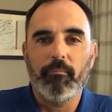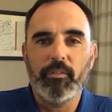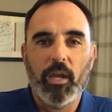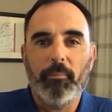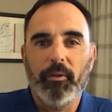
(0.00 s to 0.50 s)

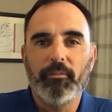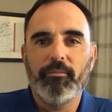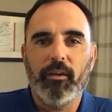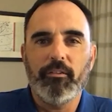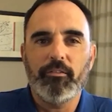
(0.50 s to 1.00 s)
type
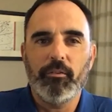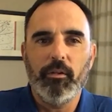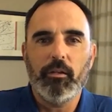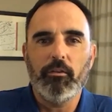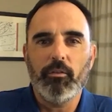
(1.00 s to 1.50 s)
interface. So
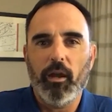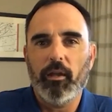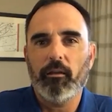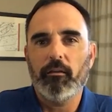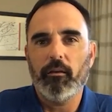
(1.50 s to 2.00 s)
you can
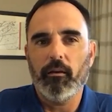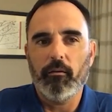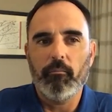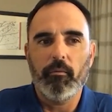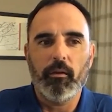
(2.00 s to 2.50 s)
drag
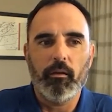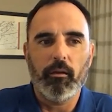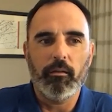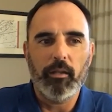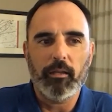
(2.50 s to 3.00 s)

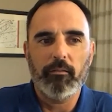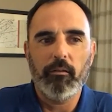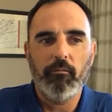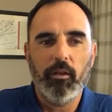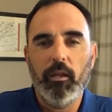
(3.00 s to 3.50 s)
an
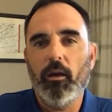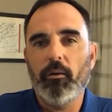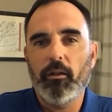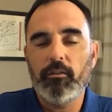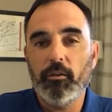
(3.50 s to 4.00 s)
activity
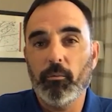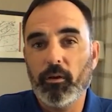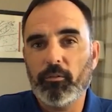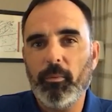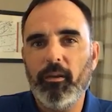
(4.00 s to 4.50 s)
out onto your
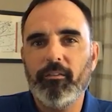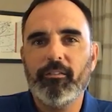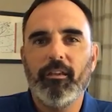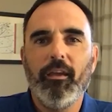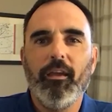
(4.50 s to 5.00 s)

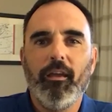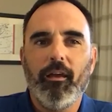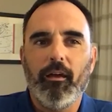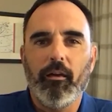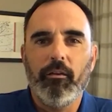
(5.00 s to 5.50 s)
workspace.
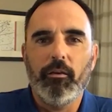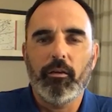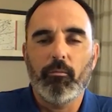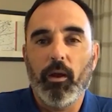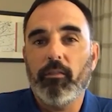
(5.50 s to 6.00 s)
You
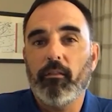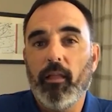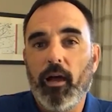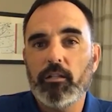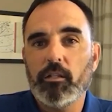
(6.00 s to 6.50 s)
can write the
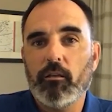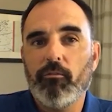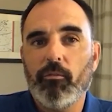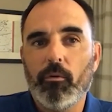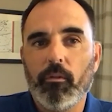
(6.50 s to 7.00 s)
logic
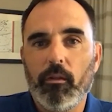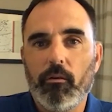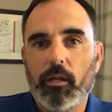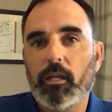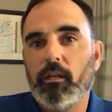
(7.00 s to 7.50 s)
for
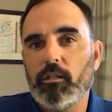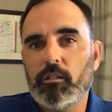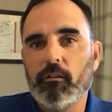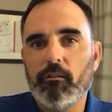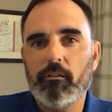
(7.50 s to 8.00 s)
the
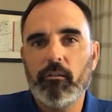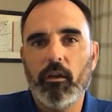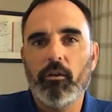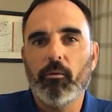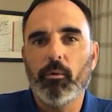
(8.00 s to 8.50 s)
conditions
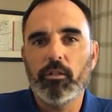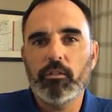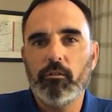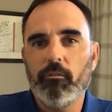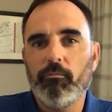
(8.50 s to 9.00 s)
under
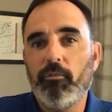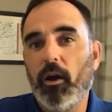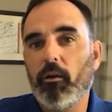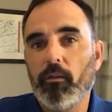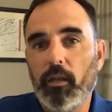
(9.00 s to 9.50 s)
which to
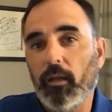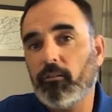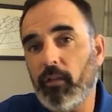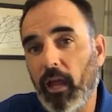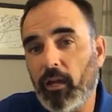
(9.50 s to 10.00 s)
fire the
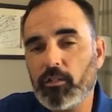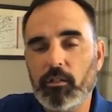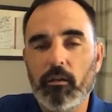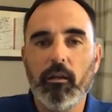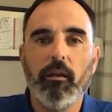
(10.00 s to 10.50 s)
next
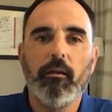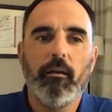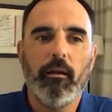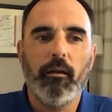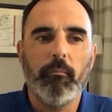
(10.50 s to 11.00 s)
action.
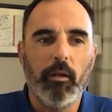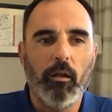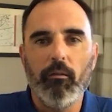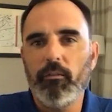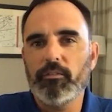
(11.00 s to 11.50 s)
And
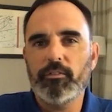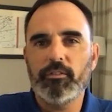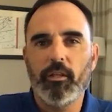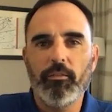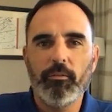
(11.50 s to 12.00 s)
all of this is
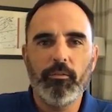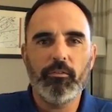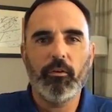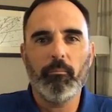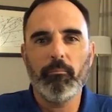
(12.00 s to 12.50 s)
done through
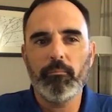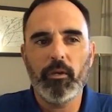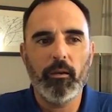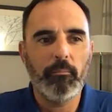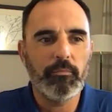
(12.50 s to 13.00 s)
some
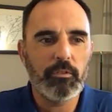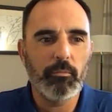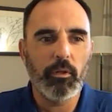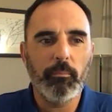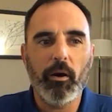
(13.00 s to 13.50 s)

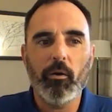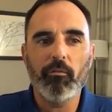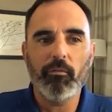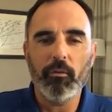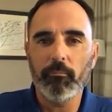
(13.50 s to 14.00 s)
really
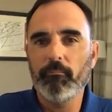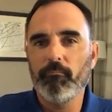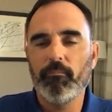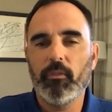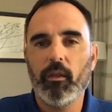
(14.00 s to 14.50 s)
powerful
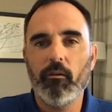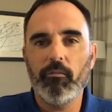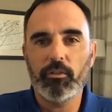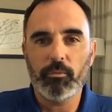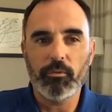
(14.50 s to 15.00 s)

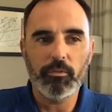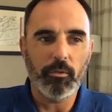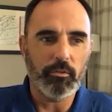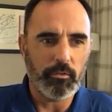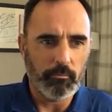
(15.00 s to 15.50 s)
visual
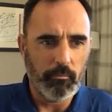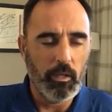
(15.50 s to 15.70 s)
tools.